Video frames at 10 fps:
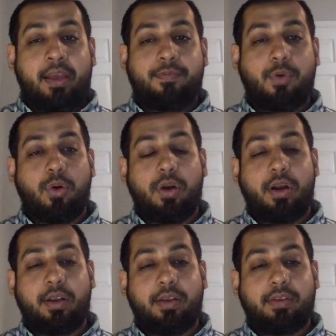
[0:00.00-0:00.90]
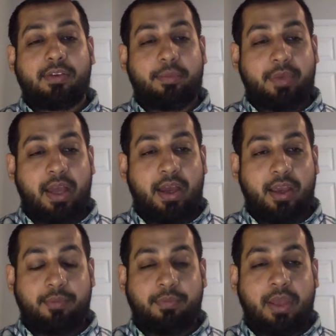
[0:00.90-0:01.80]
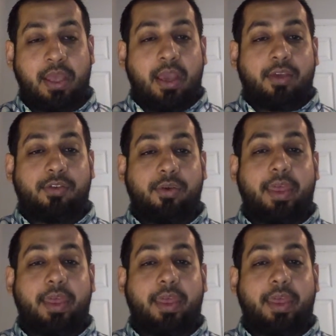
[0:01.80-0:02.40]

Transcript: for some time, so